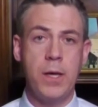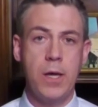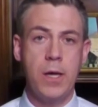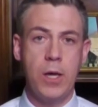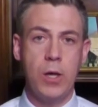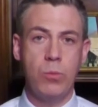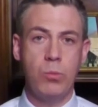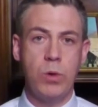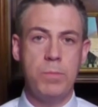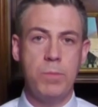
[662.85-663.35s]

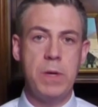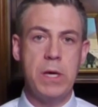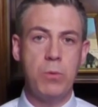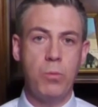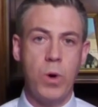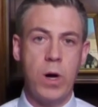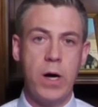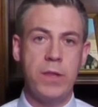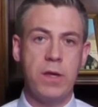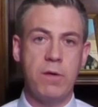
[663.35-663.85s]
would be
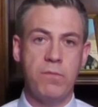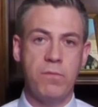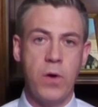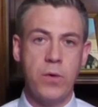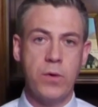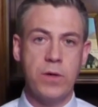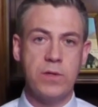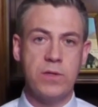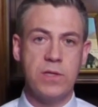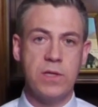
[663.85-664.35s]
one that
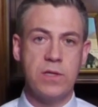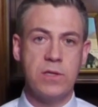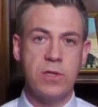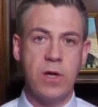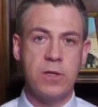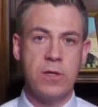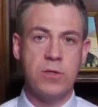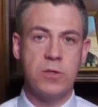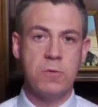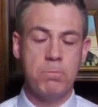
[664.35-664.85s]
focuses on
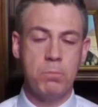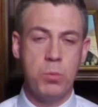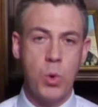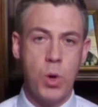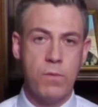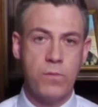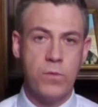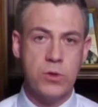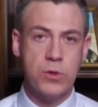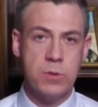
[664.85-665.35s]
support
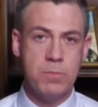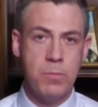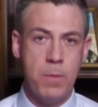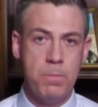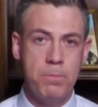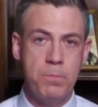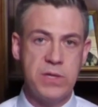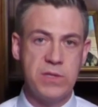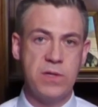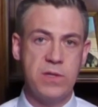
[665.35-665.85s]
for small
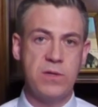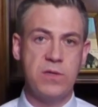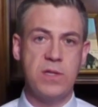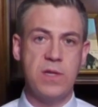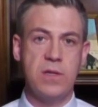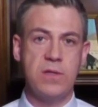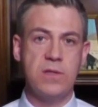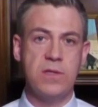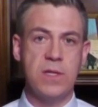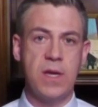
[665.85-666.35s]

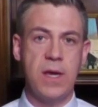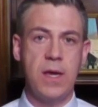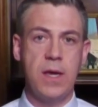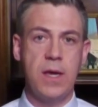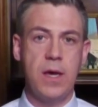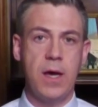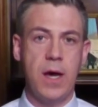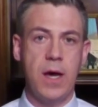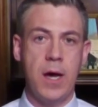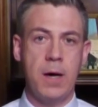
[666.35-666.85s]
businesses.
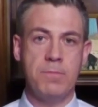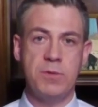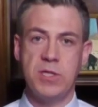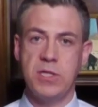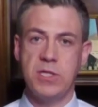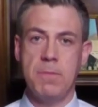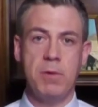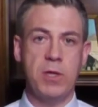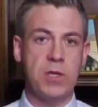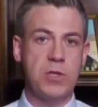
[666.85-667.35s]

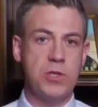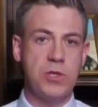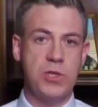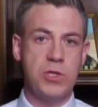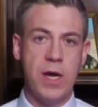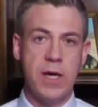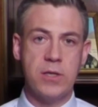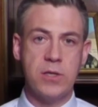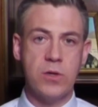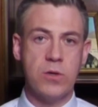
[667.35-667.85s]
Stimulus
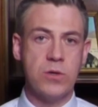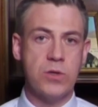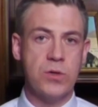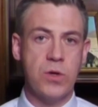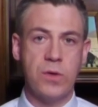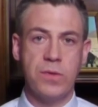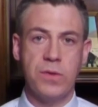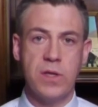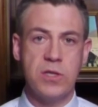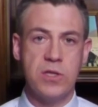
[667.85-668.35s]
checks are
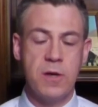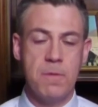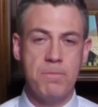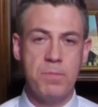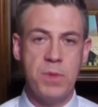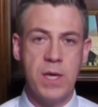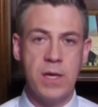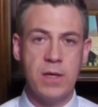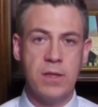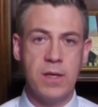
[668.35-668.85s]
certainly
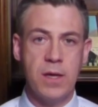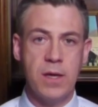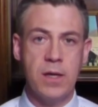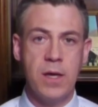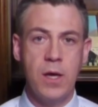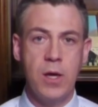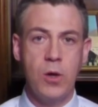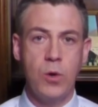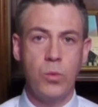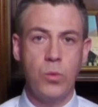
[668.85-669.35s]
something that
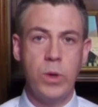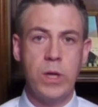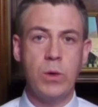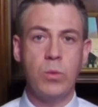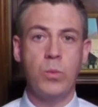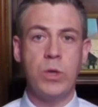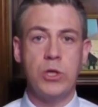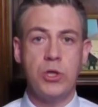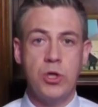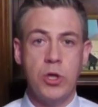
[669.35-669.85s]

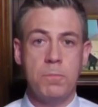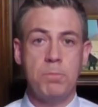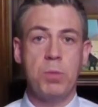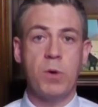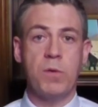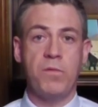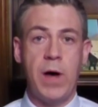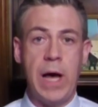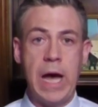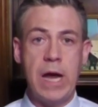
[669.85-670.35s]
we should
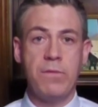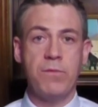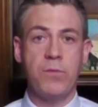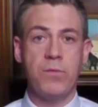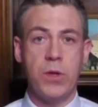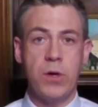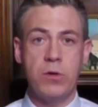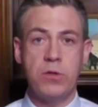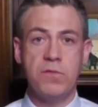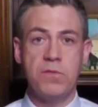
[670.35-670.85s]
provide for
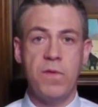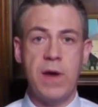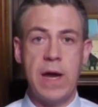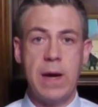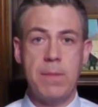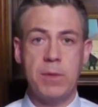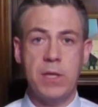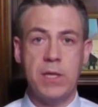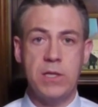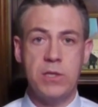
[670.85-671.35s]
those
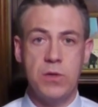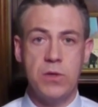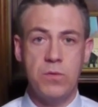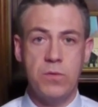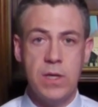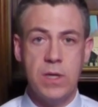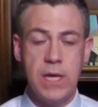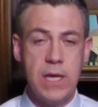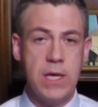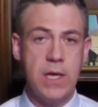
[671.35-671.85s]
families who
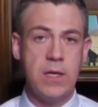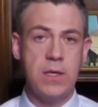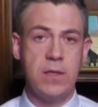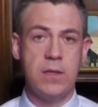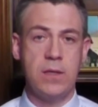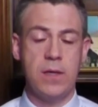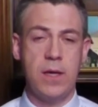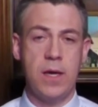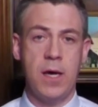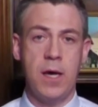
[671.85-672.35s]
need it,
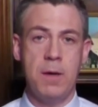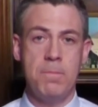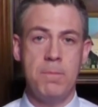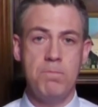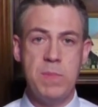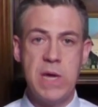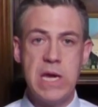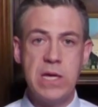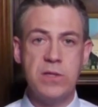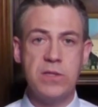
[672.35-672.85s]

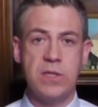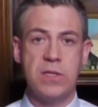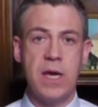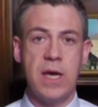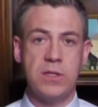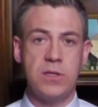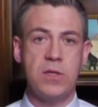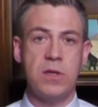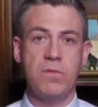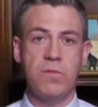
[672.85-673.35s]
means
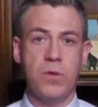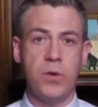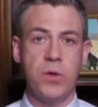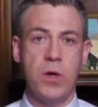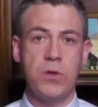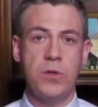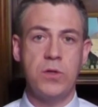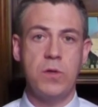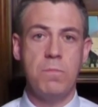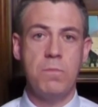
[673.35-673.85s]
tested for
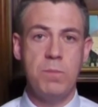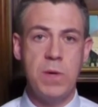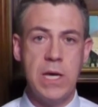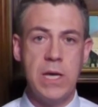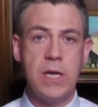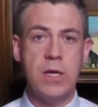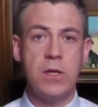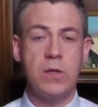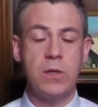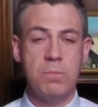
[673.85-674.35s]
those who need
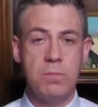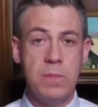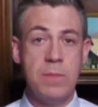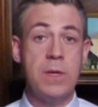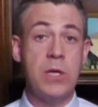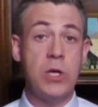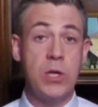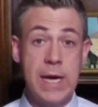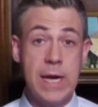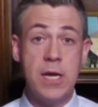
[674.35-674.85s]

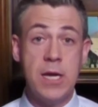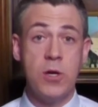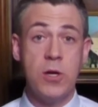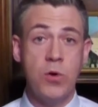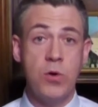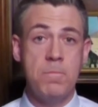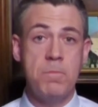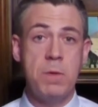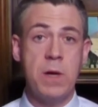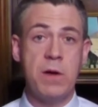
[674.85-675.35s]
it, who
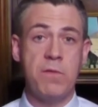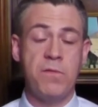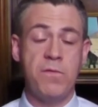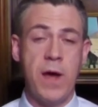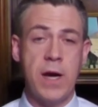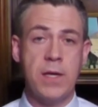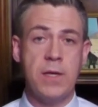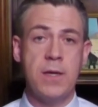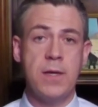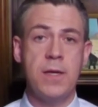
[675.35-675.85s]
have been
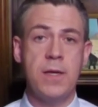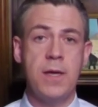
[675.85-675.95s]
affected